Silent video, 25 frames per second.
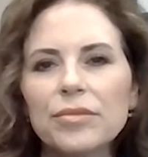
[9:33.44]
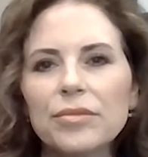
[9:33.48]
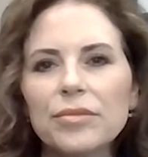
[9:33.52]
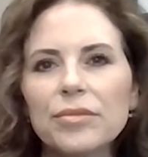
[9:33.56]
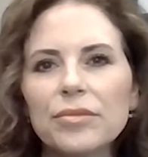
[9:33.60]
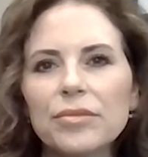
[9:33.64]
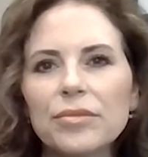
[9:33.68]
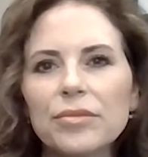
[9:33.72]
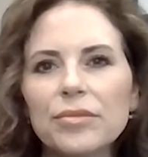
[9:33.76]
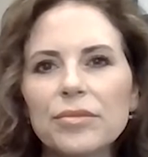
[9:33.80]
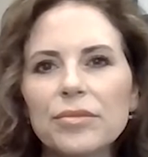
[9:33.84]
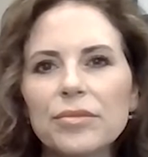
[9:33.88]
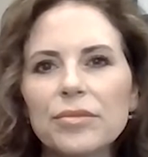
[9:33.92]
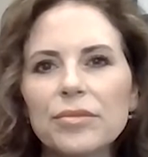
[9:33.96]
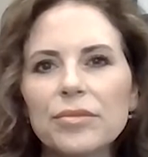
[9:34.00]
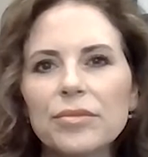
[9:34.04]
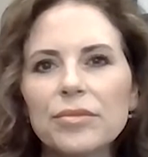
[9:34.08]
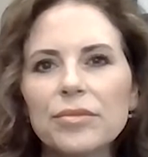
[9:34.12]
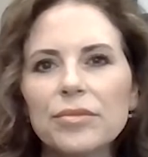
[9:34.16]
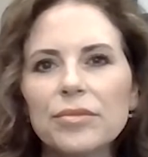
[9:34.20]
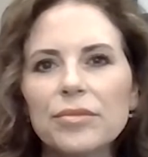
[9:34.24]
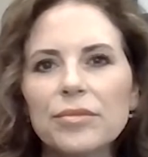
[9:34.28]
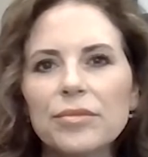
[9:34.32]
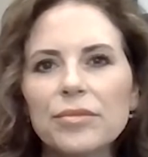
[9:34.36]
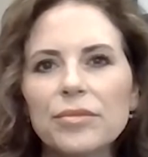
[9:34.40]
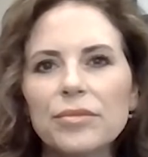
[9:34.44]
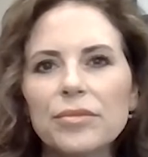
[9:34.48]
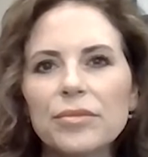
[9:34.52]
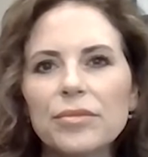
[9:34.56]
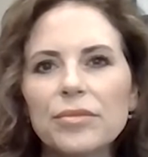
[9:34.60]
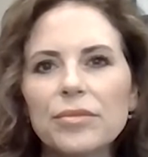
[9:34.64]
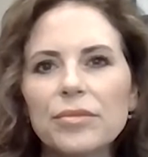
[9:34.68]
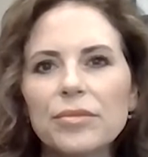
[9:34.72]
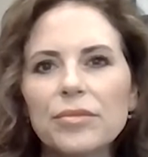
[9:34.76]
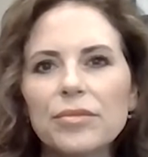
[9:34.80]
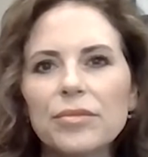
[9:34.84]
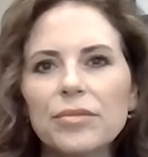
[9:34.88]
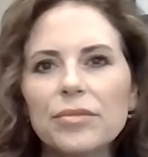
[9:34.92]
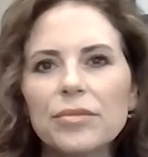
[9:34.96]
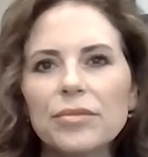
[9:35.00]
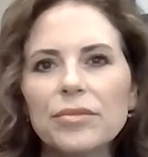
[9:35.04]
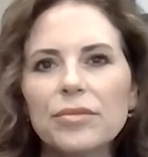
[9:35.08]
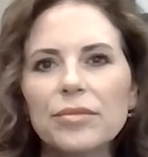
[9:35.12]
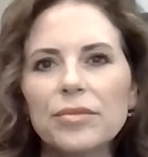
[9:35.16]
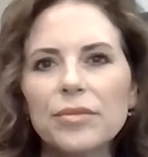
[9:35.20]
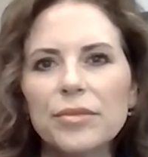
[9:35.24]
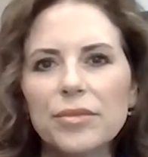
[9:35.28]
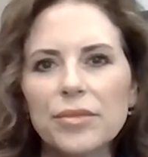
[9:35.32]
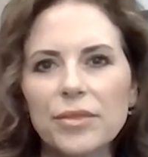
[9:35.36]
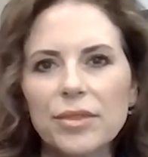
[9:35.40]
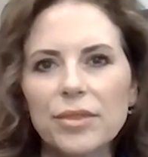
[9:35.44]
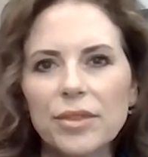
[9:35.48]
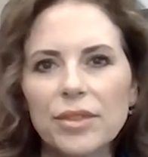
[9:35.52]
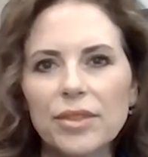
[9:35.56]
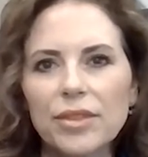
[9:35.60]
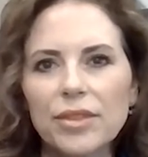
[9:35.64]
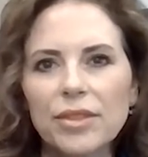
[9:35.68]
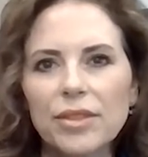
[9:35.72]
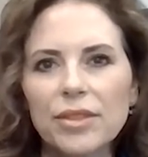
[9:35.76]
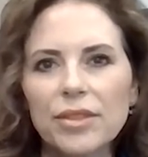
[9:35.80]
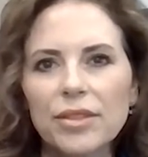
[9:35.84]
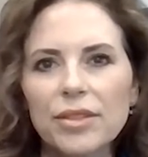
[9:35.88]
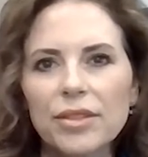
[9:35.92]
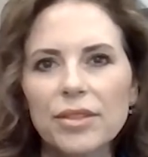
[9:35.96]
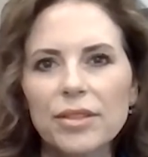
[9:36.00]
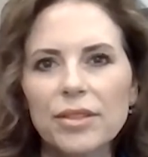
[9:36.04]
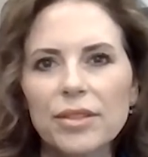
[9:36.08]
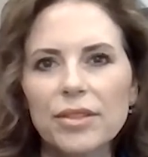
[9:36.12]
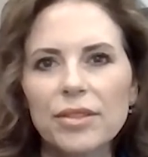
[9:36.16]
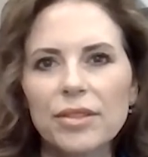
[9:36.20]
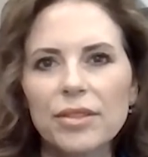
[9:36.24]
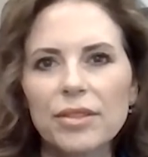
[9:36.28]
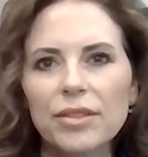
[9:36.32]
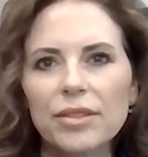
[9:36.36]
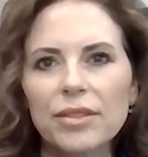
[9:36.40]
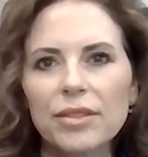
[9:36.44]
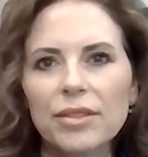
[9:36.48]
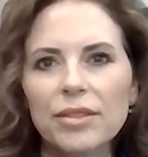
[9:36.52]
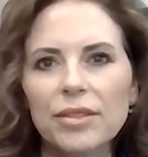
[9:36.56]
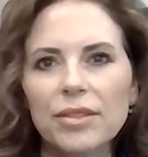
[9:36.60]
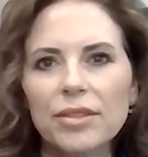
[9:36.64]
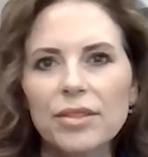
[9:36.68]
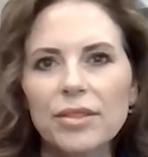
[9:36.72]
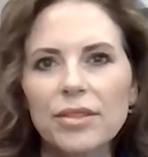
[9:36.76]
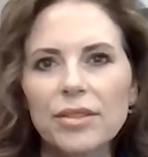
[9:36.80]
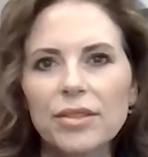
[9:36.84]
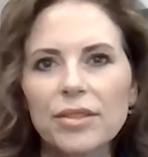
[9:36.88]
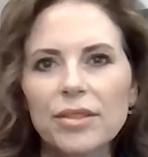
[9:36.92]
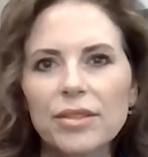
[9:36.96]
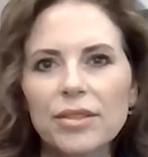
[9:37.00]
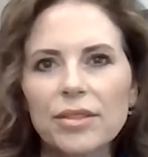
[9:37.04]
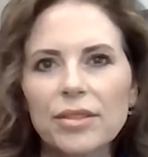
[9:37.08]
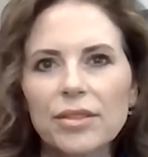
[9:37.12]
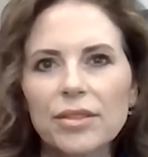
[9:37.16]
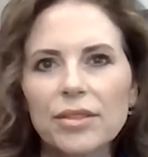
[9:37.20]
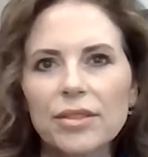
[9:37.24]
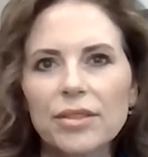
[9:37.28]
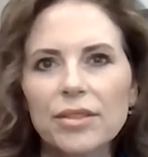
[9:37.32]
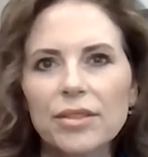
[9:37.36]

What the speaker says: No words are spoken by the person on screen.